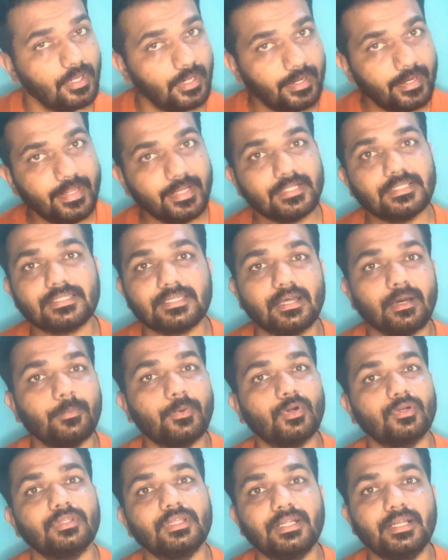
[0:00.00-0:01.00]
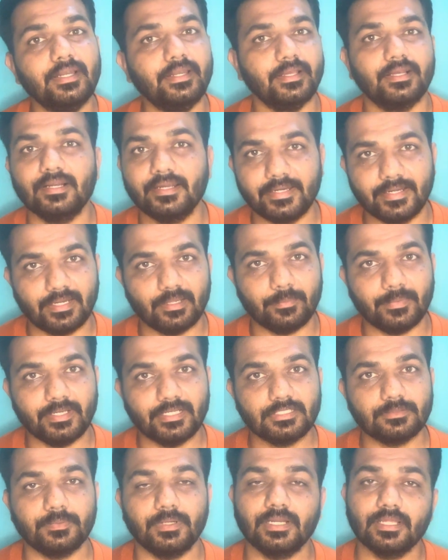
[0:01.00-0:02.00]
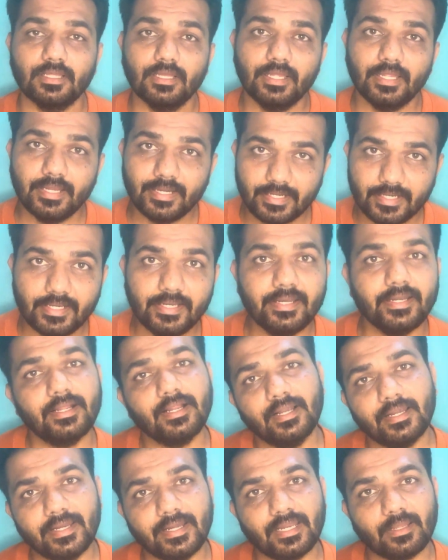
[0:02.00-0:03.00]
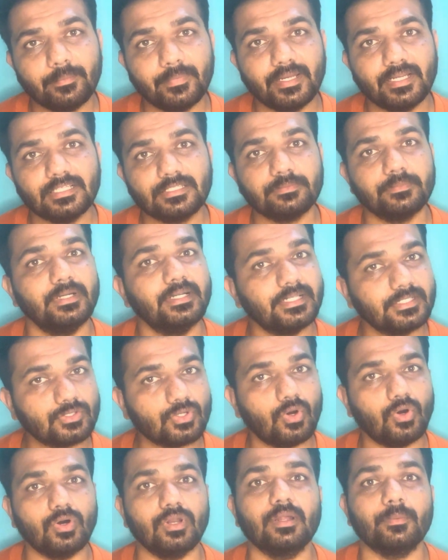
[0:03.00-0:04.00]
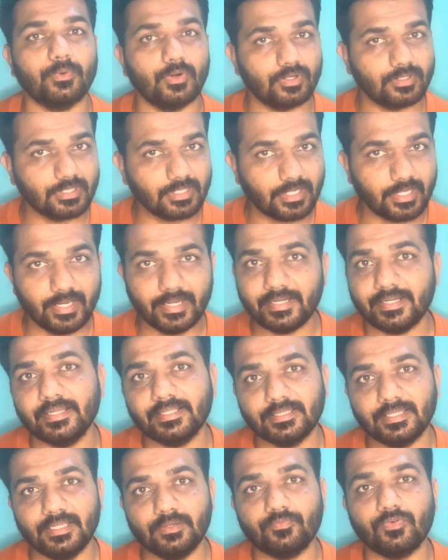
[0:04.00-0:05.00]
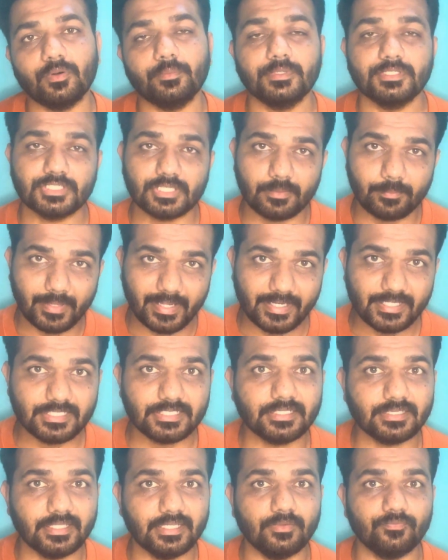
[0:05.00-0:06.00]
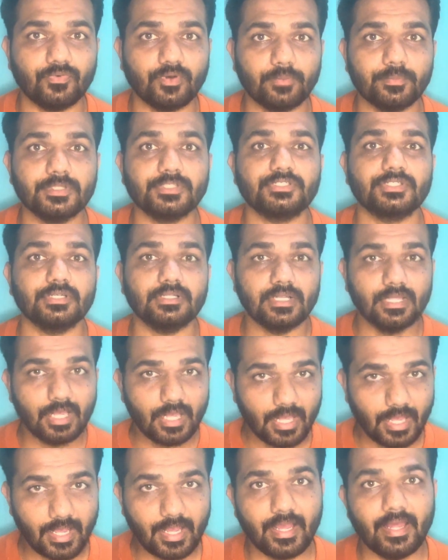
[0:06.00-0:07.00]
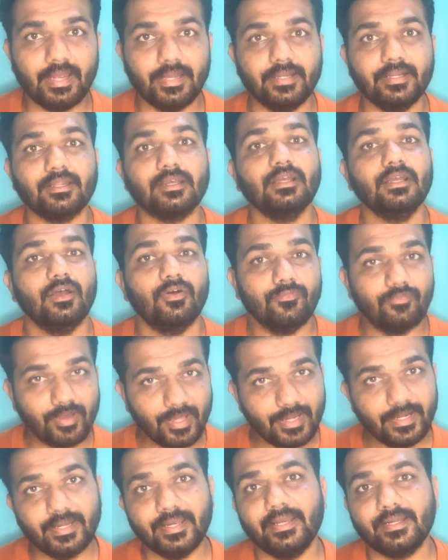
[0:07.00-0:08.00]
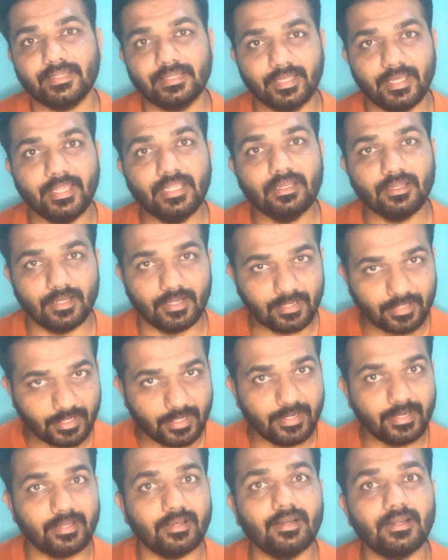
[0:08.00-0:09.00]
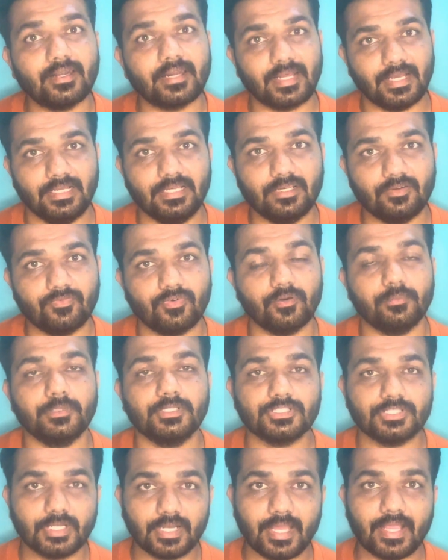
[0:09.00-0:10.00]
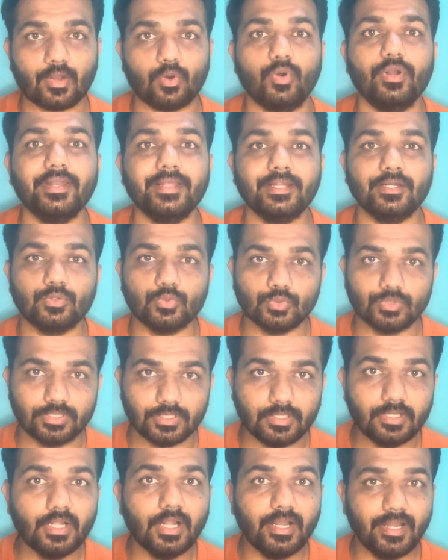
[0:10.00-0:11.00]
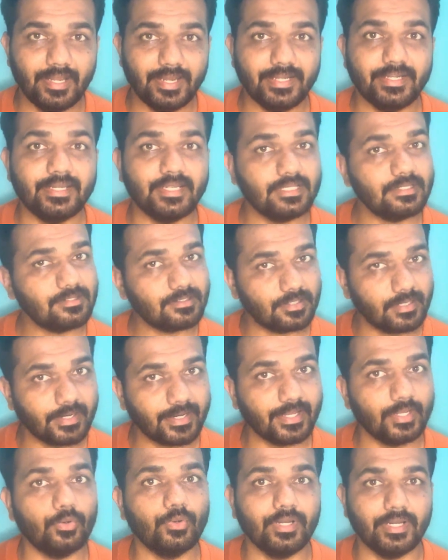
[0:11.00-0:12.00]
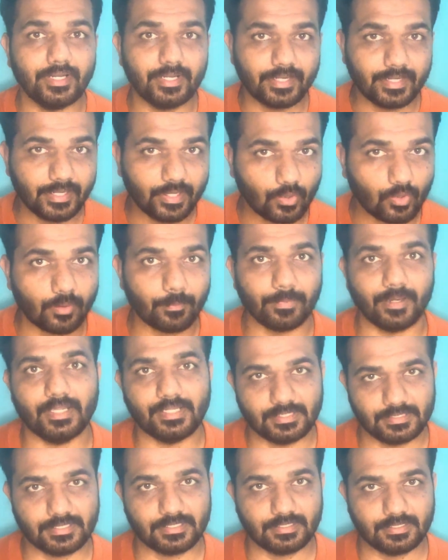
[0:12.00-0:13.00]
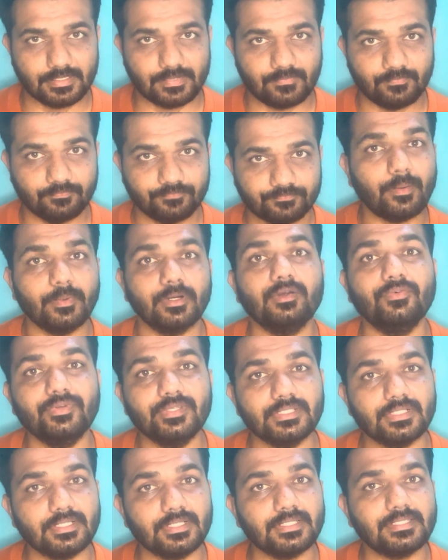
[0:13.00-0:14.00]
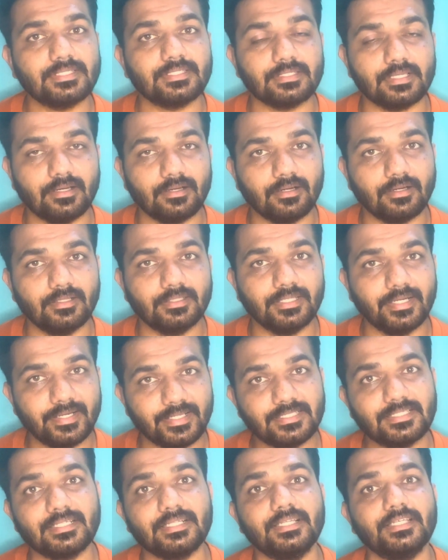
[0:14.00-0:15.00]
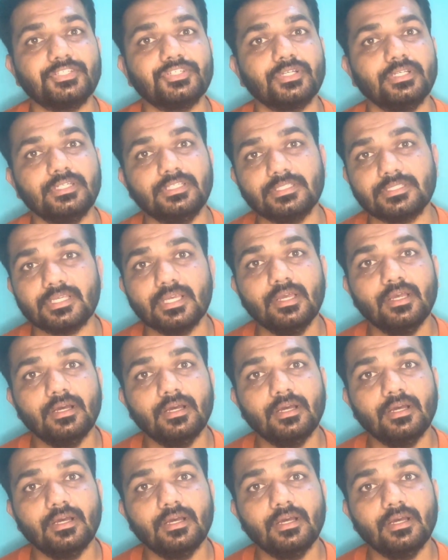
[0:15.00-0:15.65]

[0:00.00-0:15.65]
Next, about the clinical data management. Clinical data management is all about the collecting the information, managing the information and validate the clinical trial information according to the latest regulatory compliances. Pharmacovigilance, the designation is